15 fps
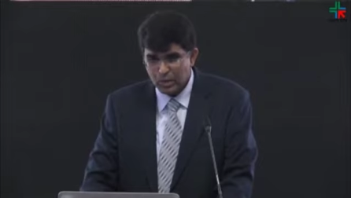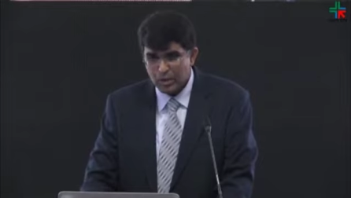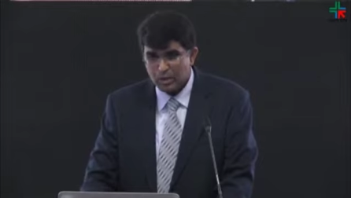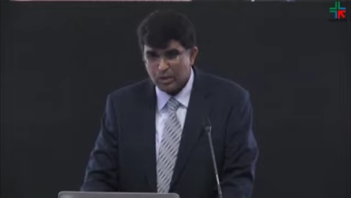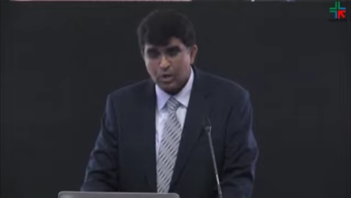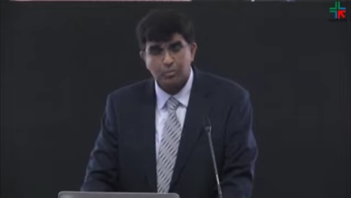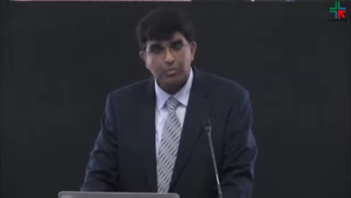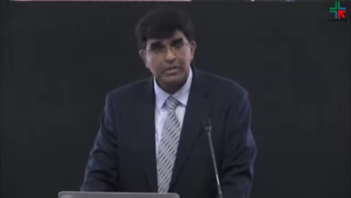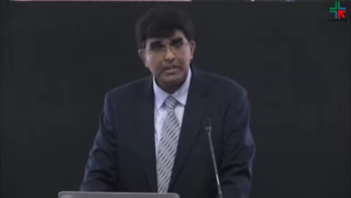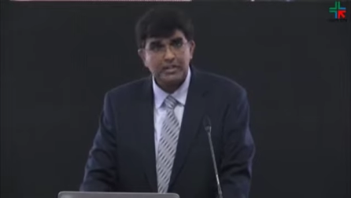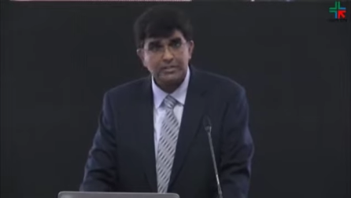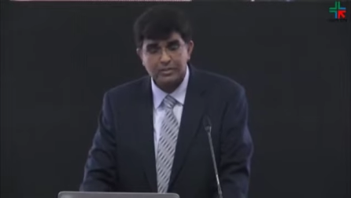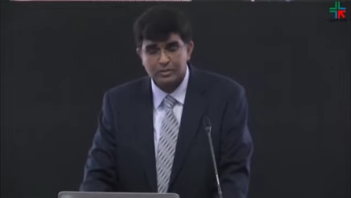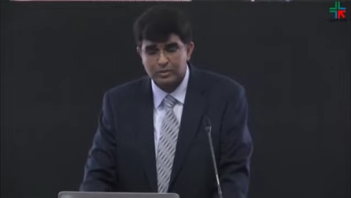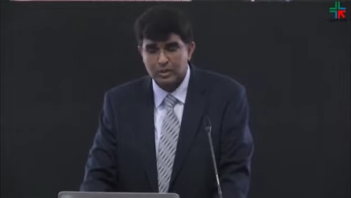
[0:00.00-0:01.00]

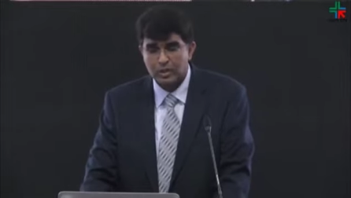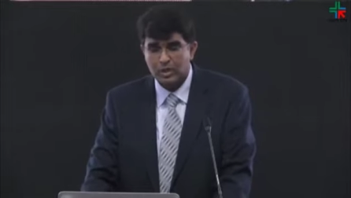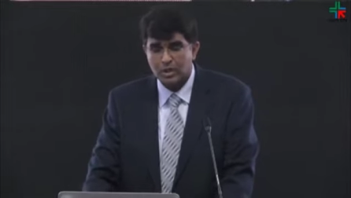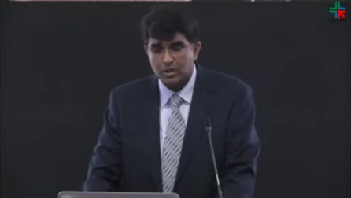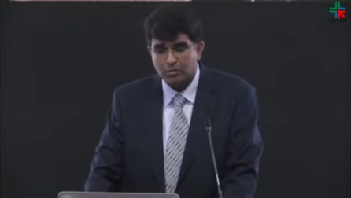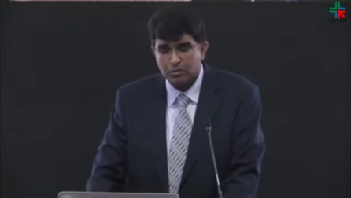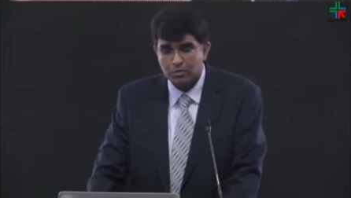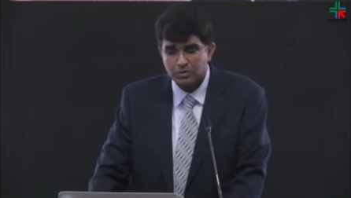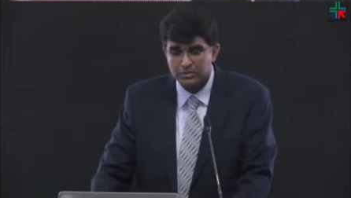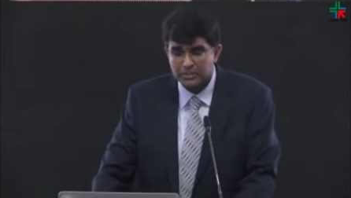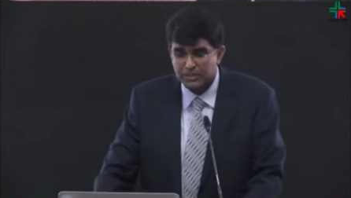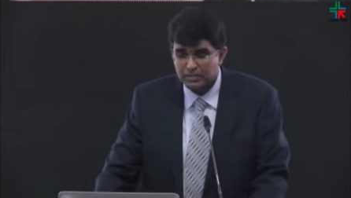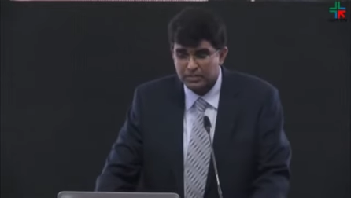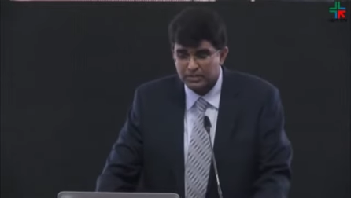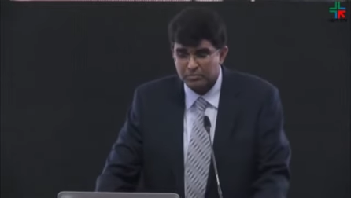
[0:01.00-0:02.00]
Complications: post
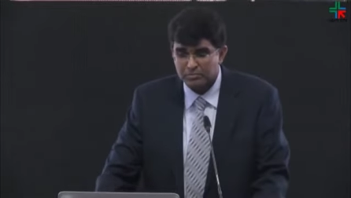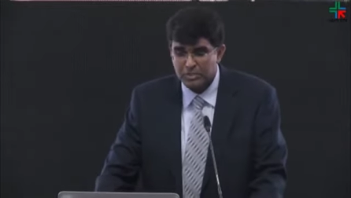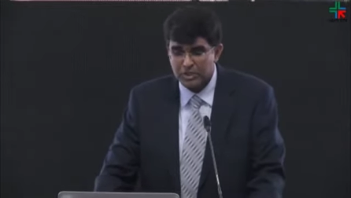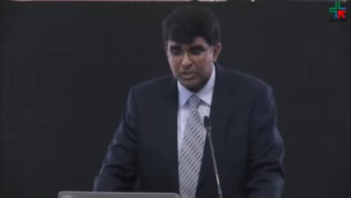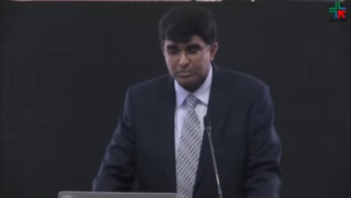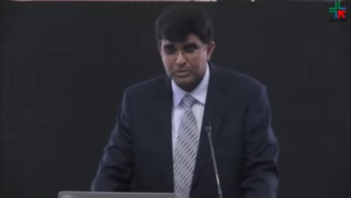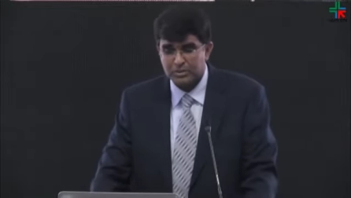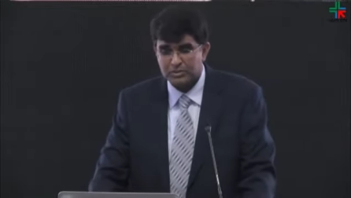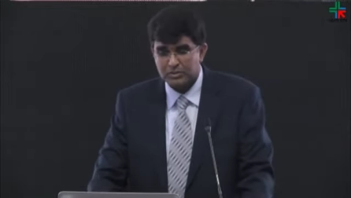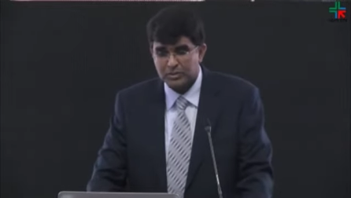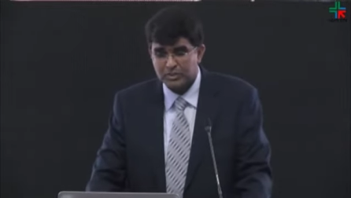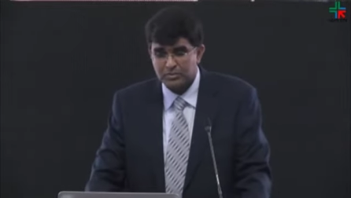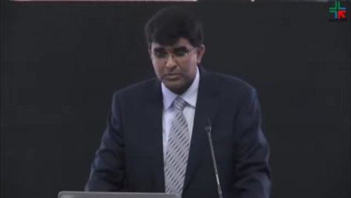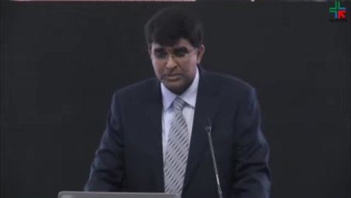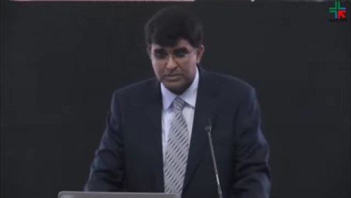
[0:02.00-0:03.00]
aneurysm rupture, these
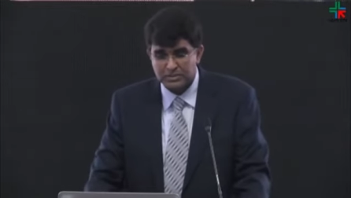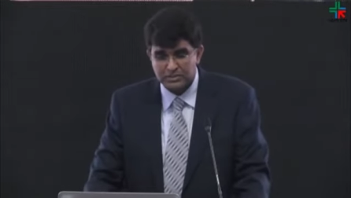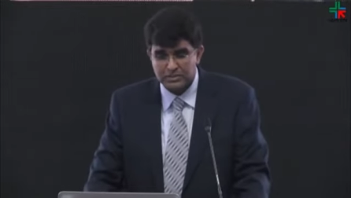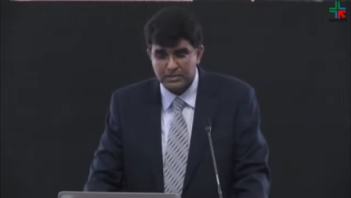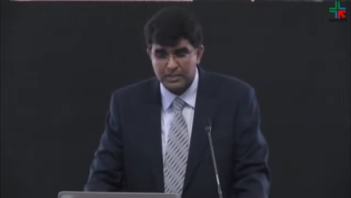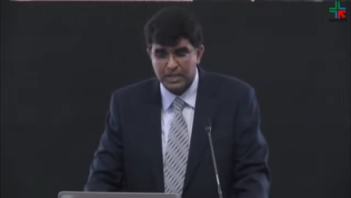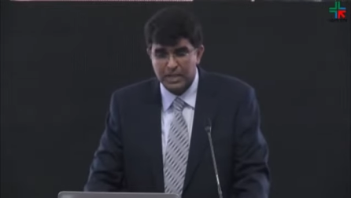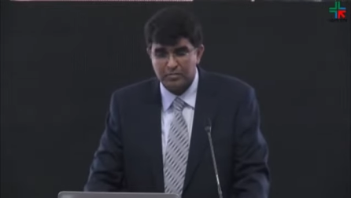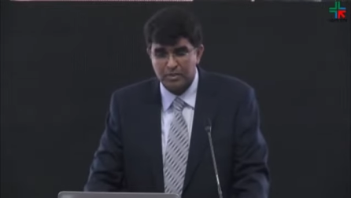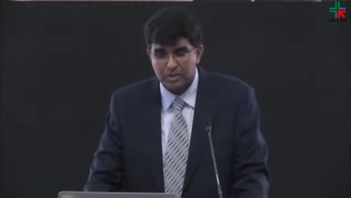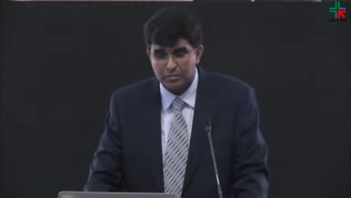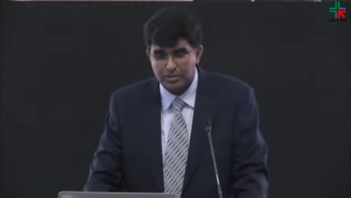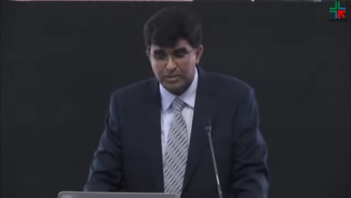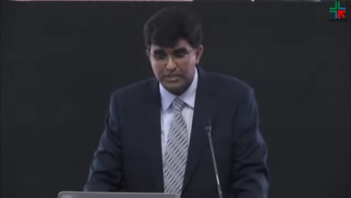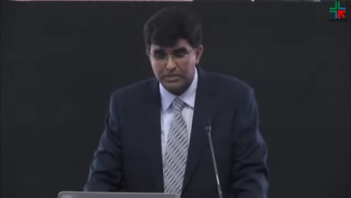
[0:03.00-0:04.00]
patients can have
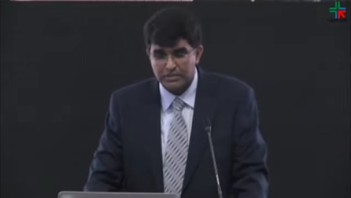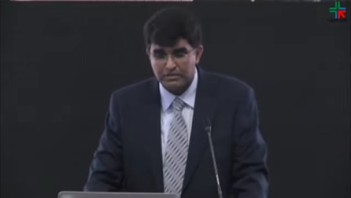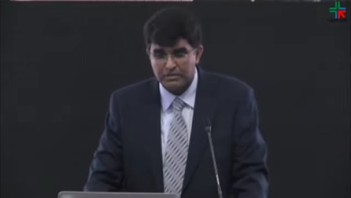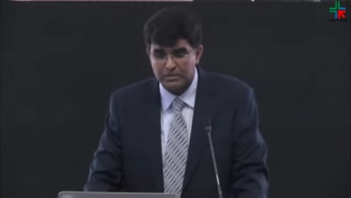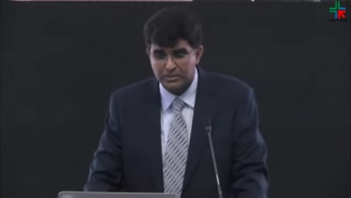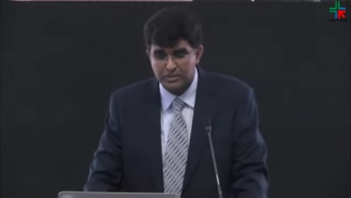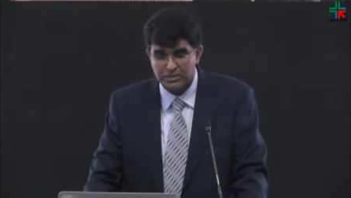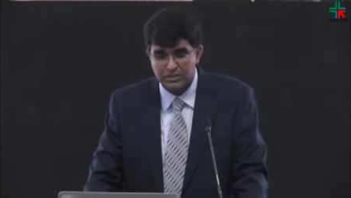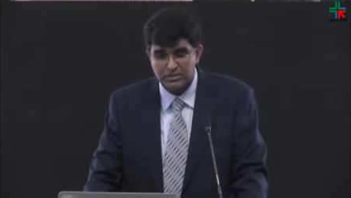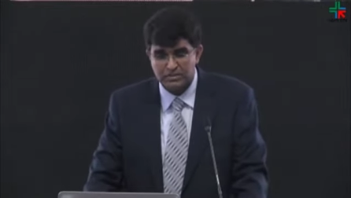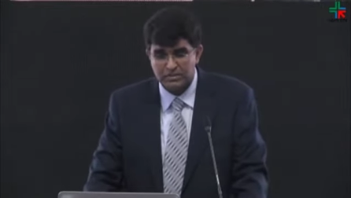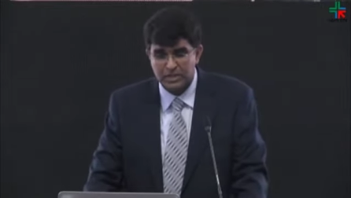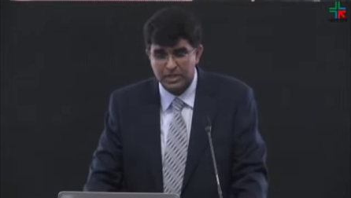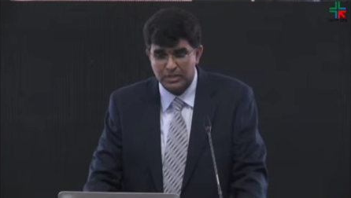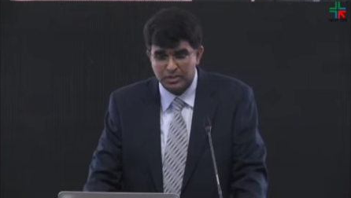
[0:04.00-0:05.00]
rebleeding, seizures,
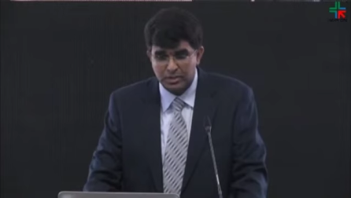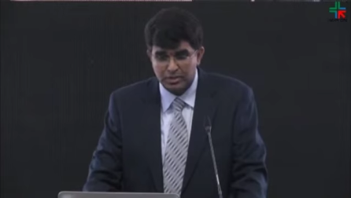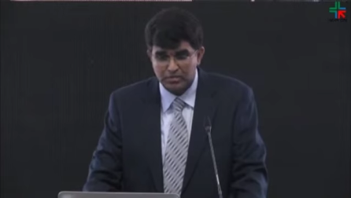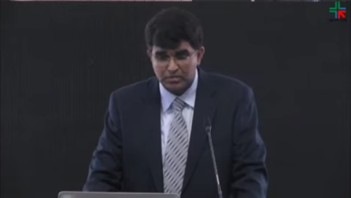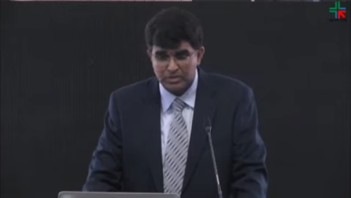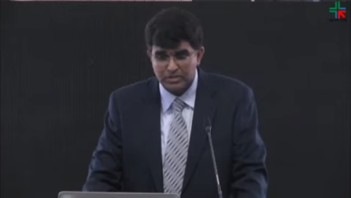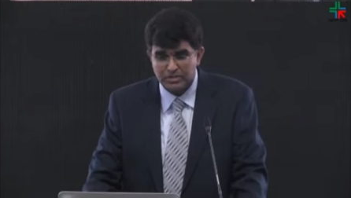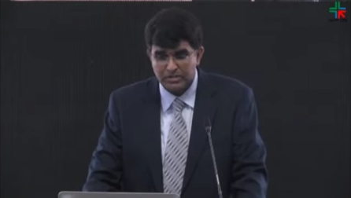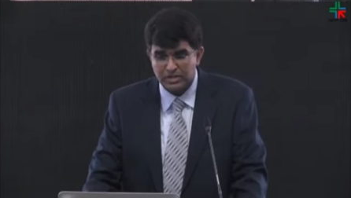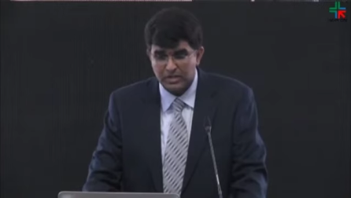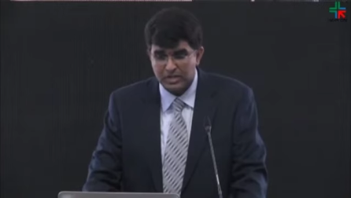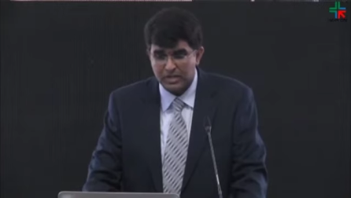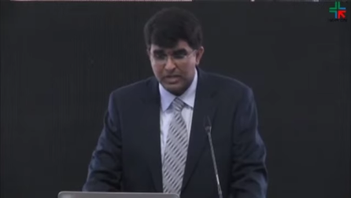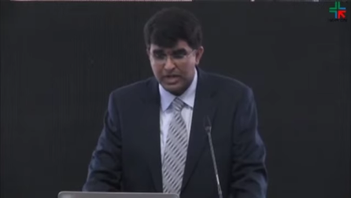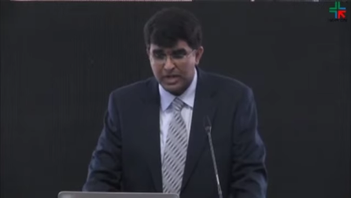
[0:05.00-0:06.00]
hydrocephalus,
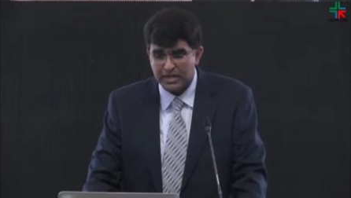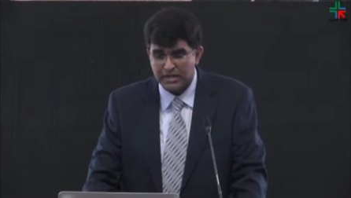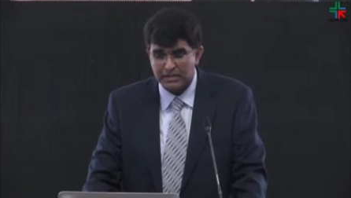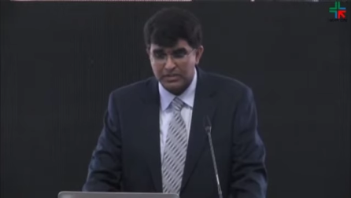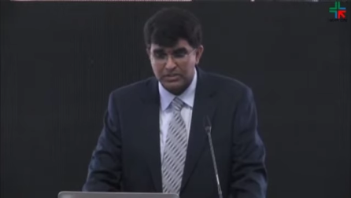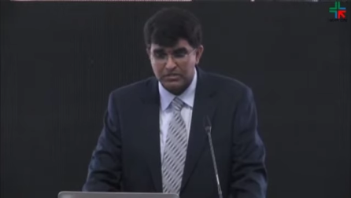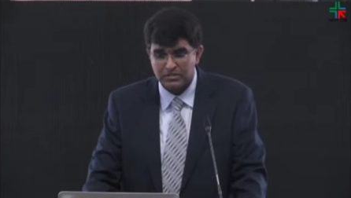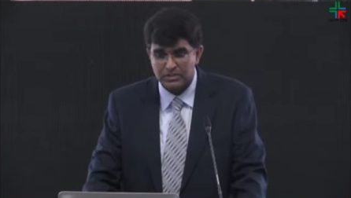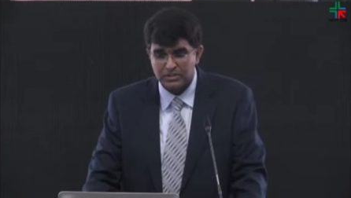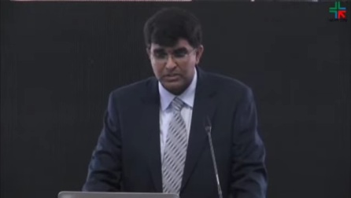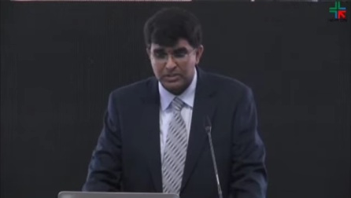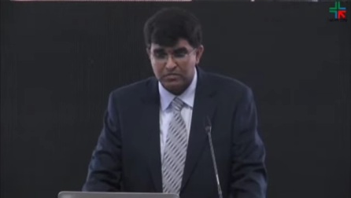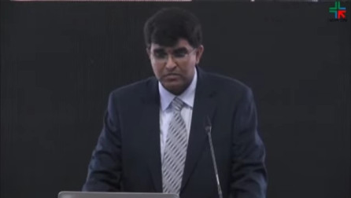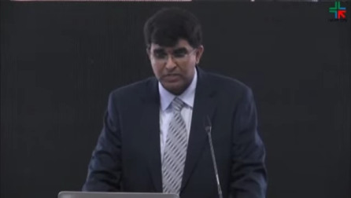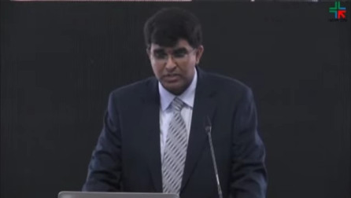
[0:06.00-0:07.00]
cardiac
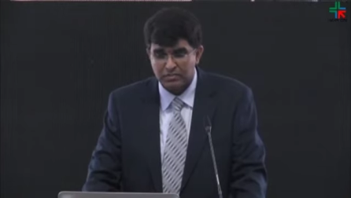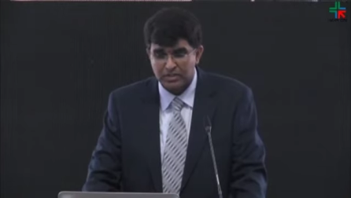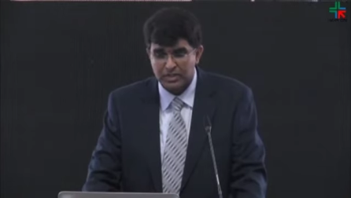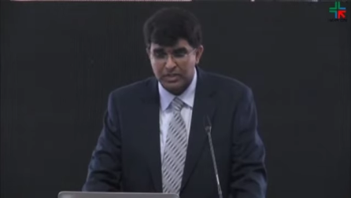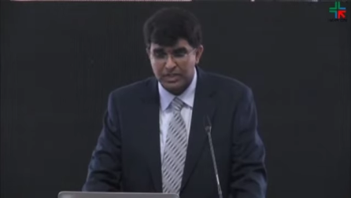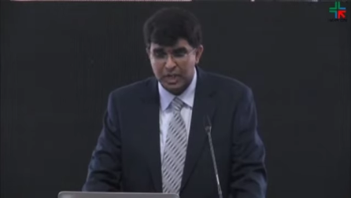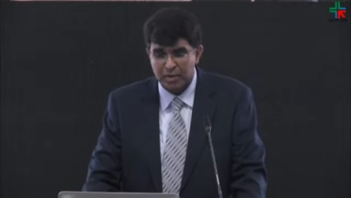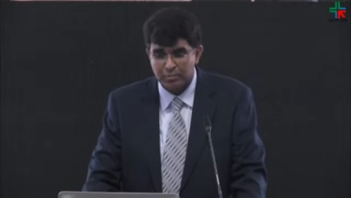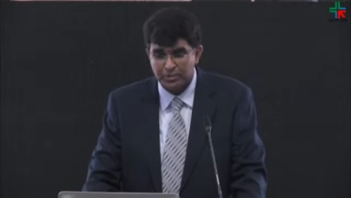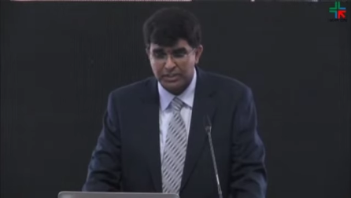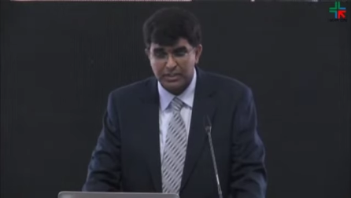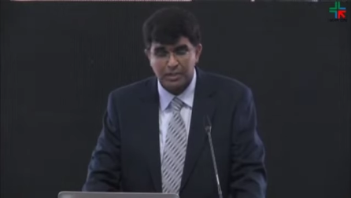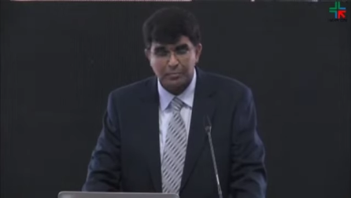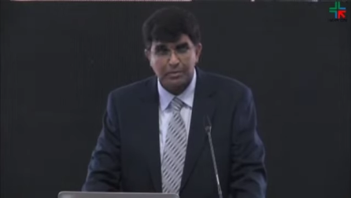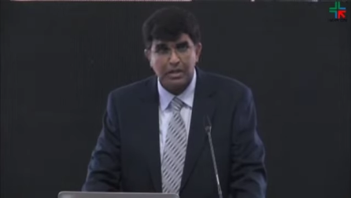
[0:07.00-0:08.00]
dysfunction, fever, and
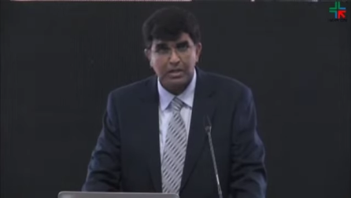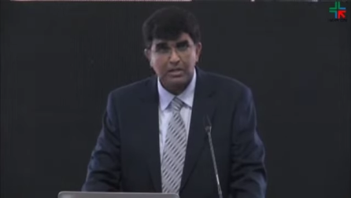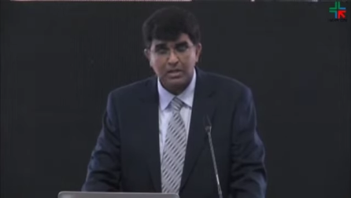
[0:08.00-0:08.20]
hyponatremia.